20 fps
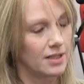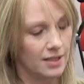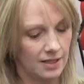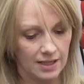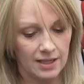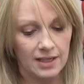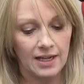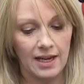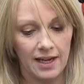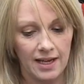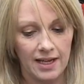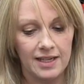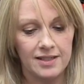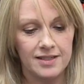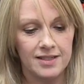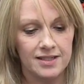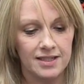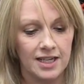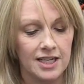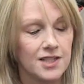
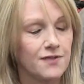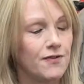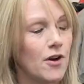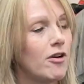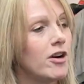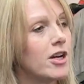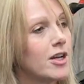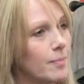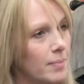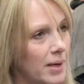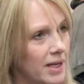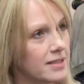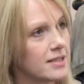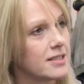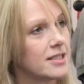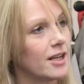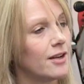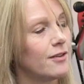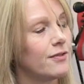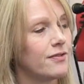It's very
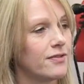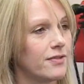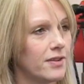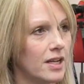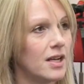competitive.